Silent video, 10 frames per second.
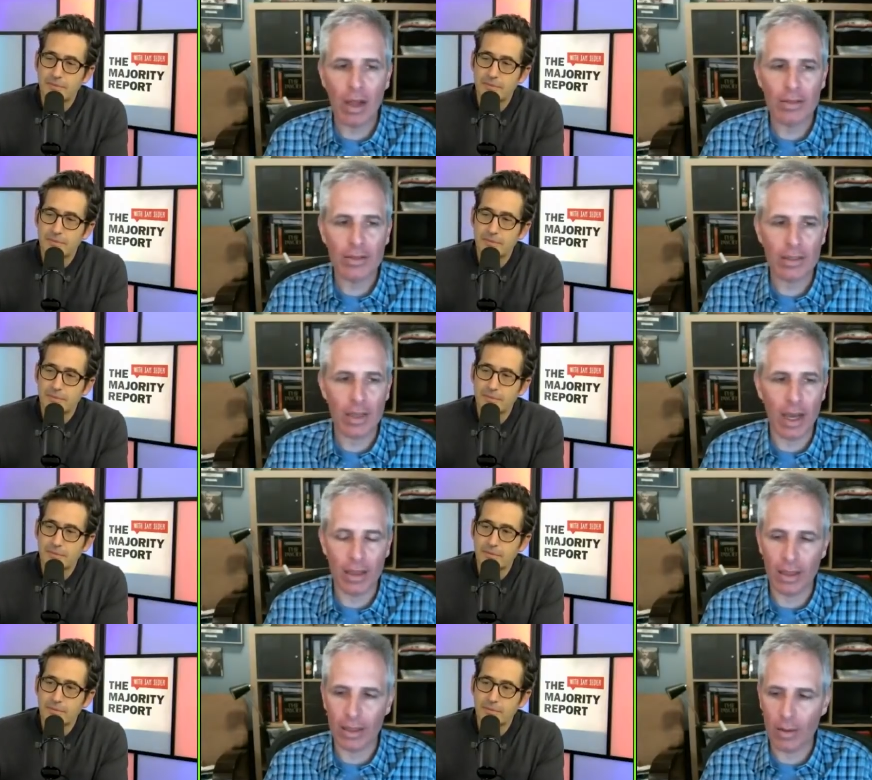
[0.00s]
Speaker 1: politics. I
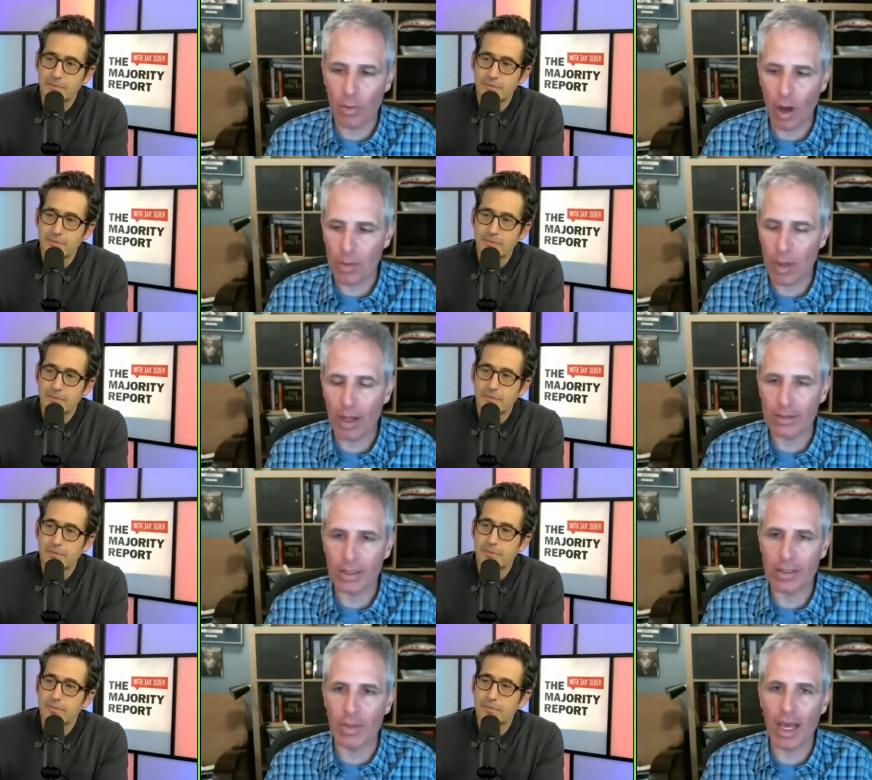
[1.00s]
think they want
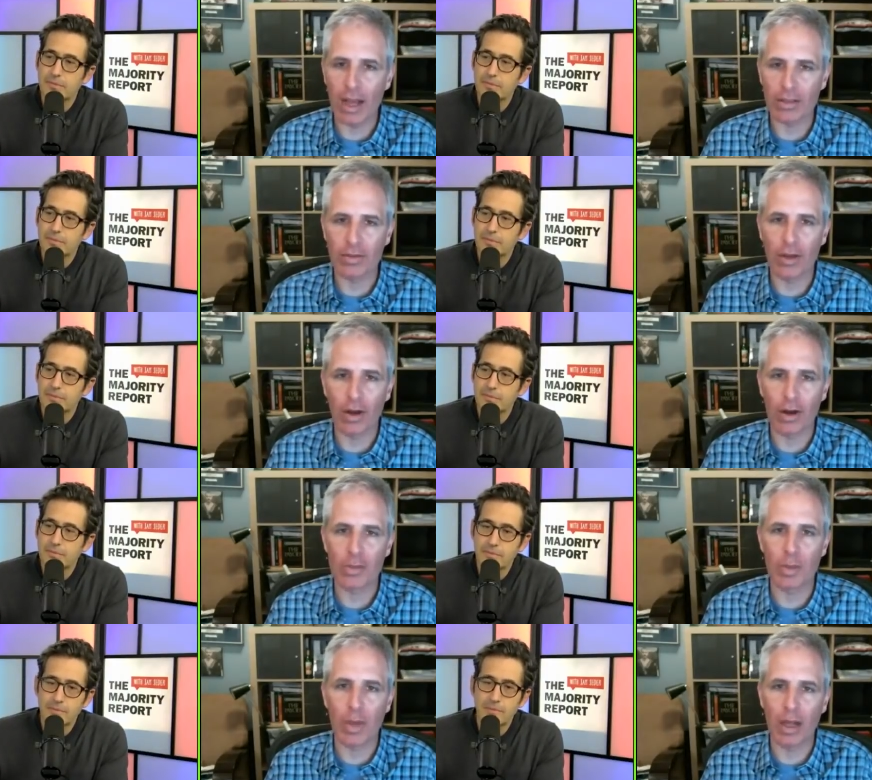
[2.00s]
politics to be House of
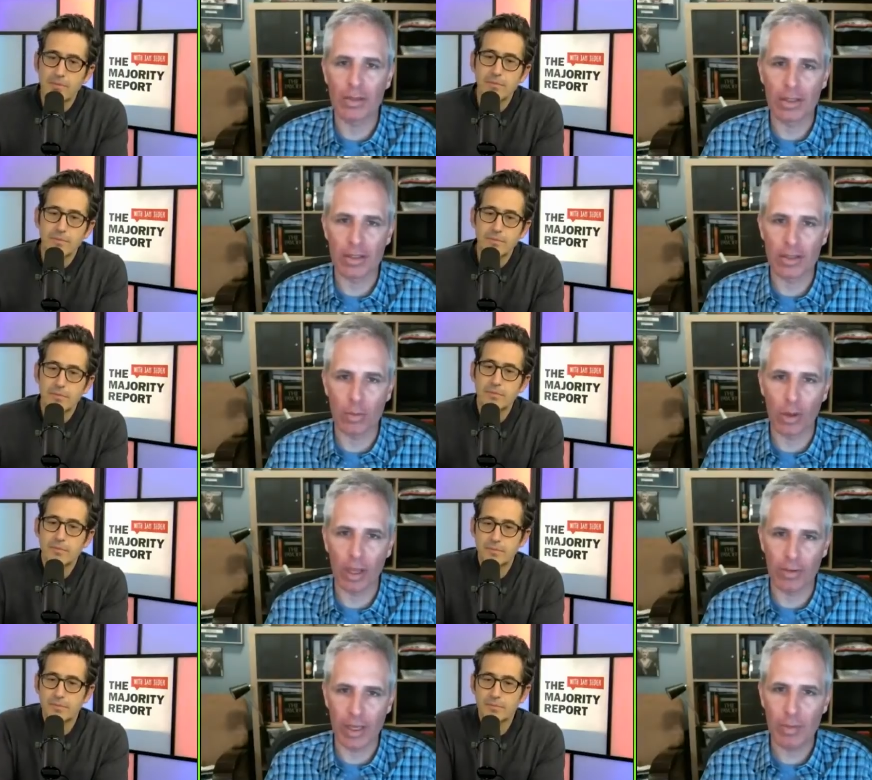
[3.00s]
Cards, but politics is more
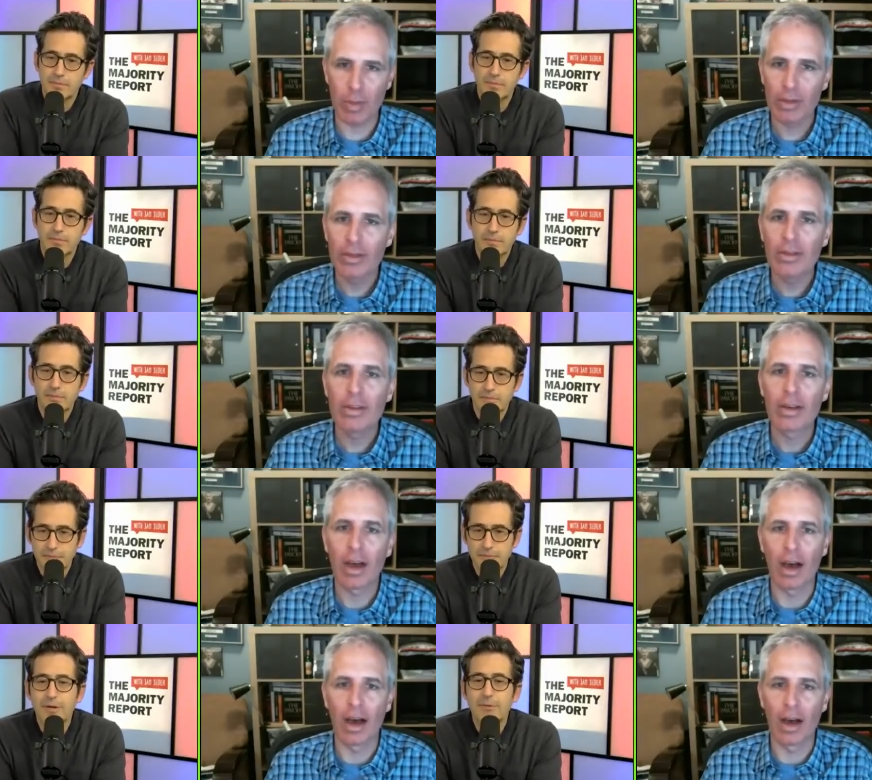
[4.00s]
like Veep.
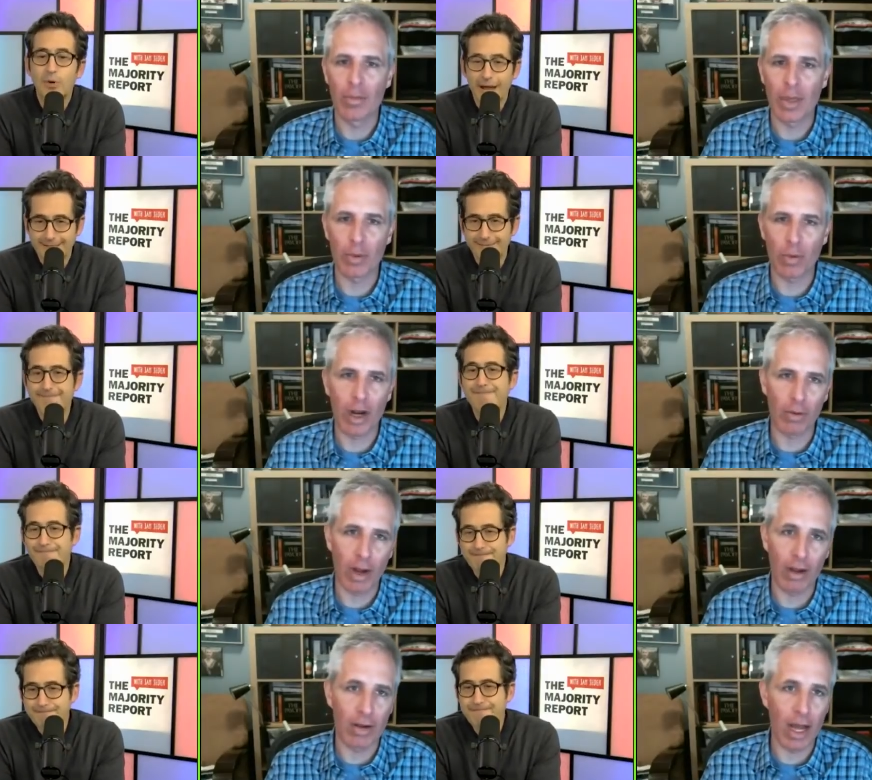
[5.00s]
People running
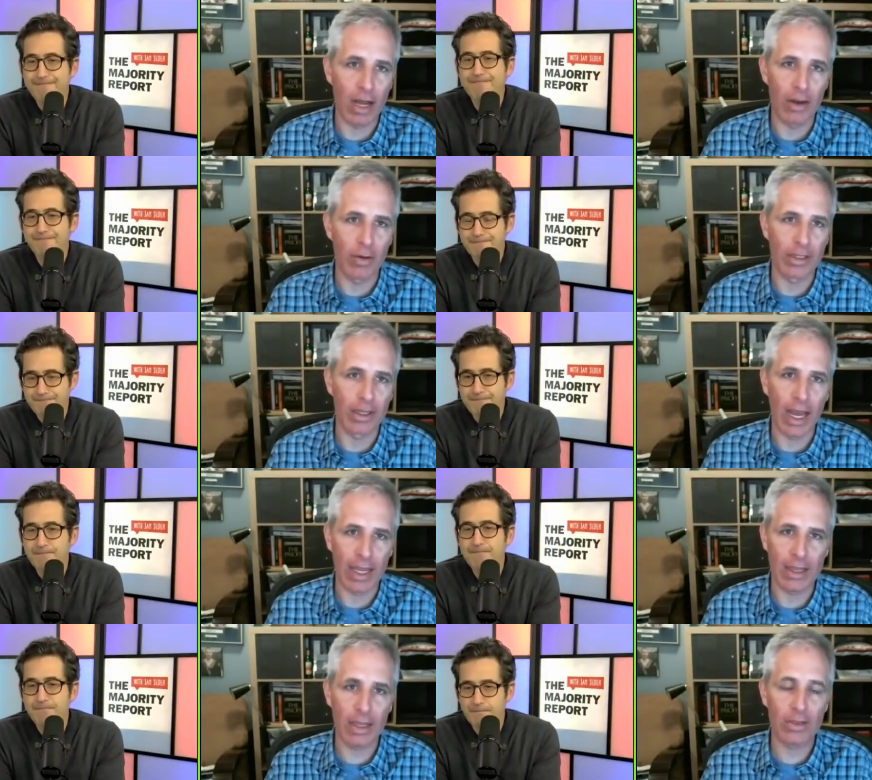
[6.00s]
around not knowing
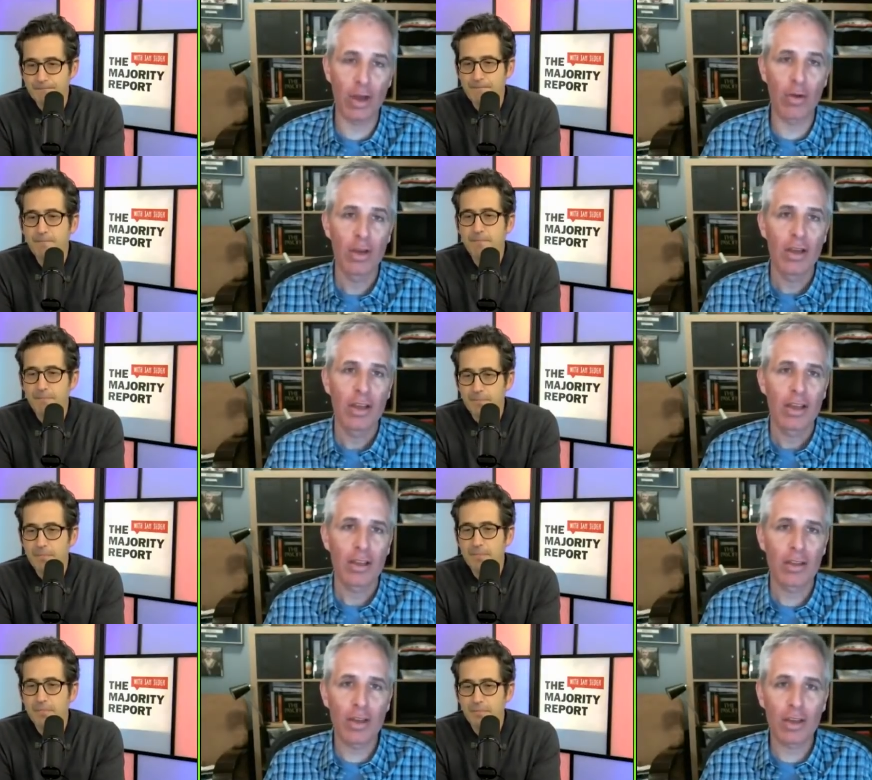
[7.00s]
anything. So
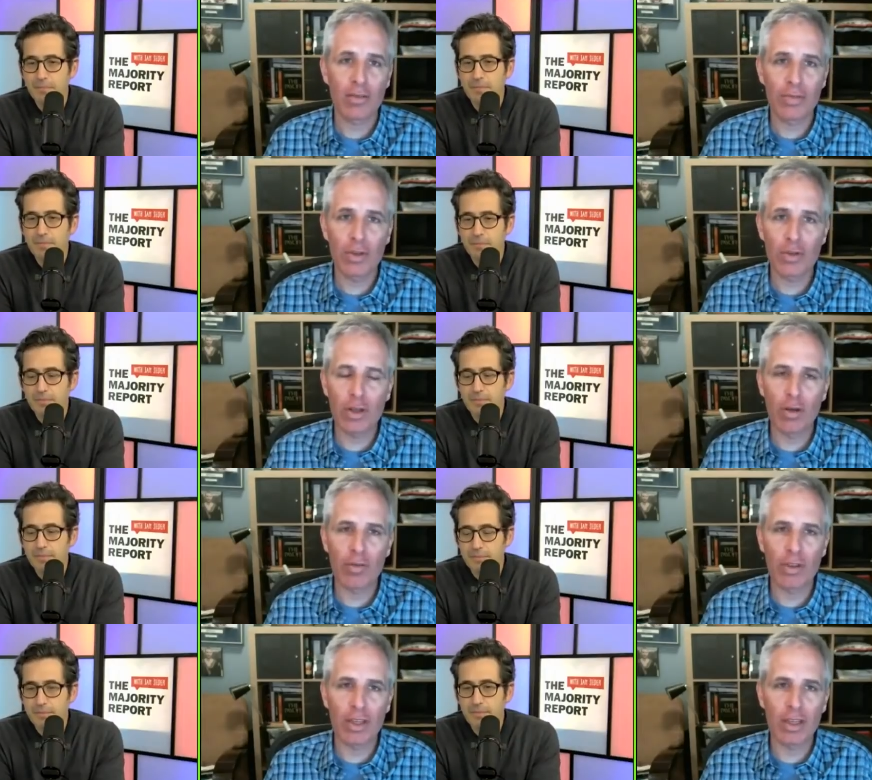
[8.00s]
the confusion
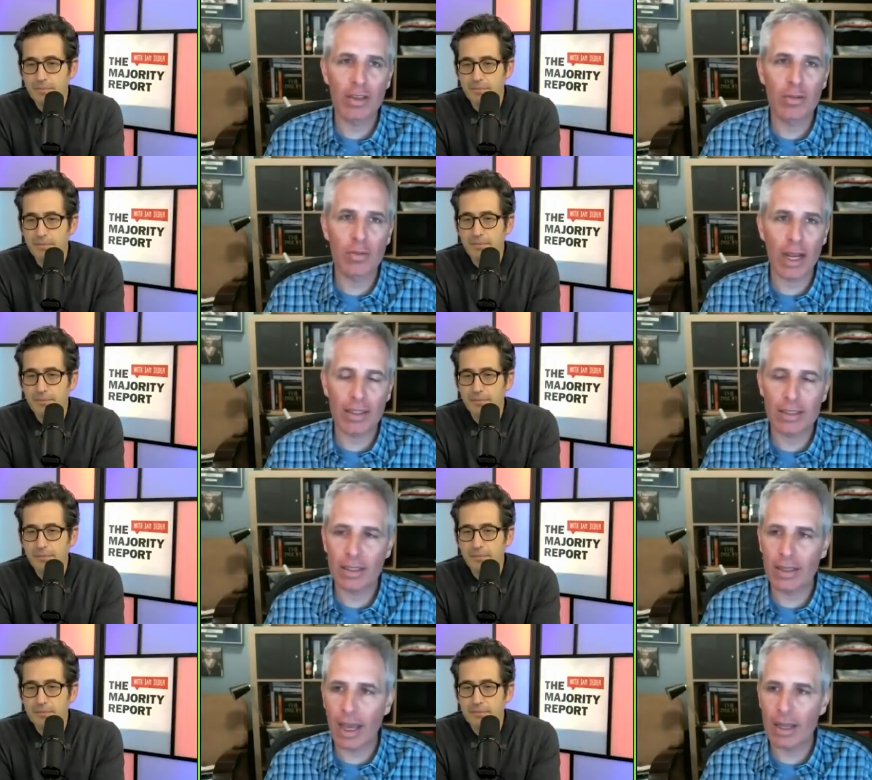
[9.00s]
over the
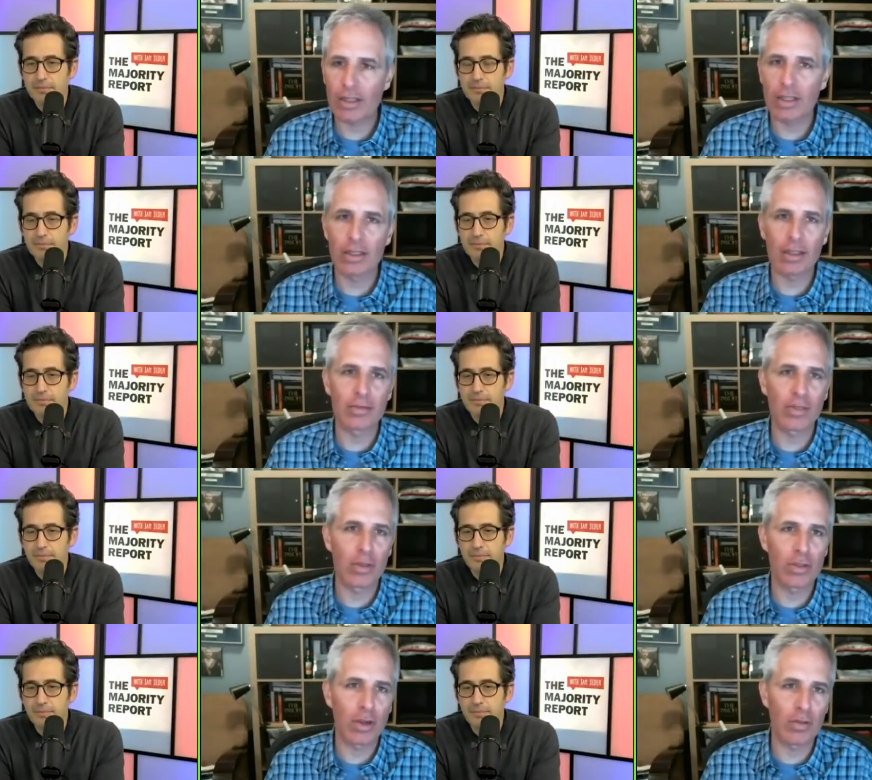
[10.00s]
reconciliation, the
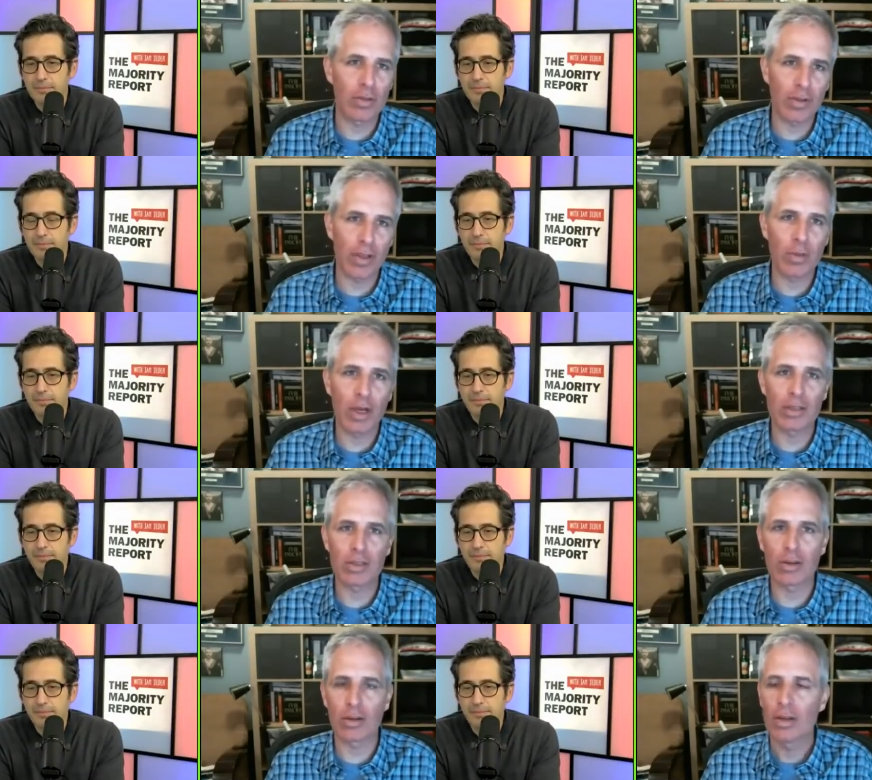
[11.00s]
confusion over the
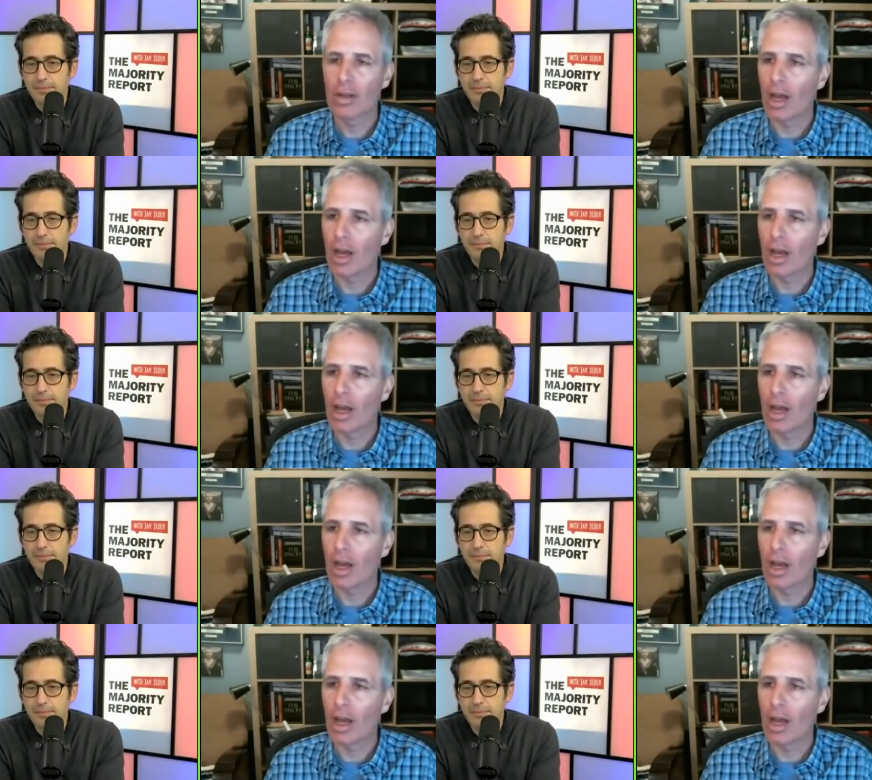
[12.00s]
filibuster,